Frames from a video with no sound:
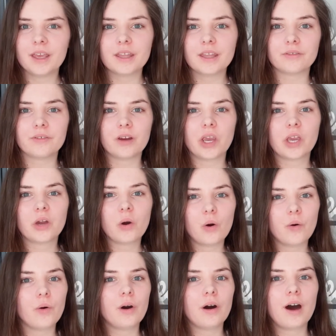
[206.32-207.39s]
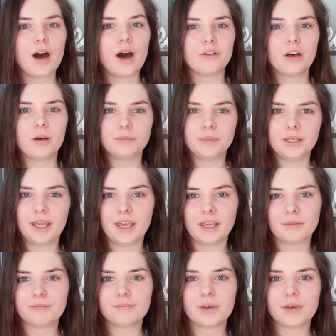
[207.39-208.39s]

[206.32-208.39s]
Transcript: the very core of our being,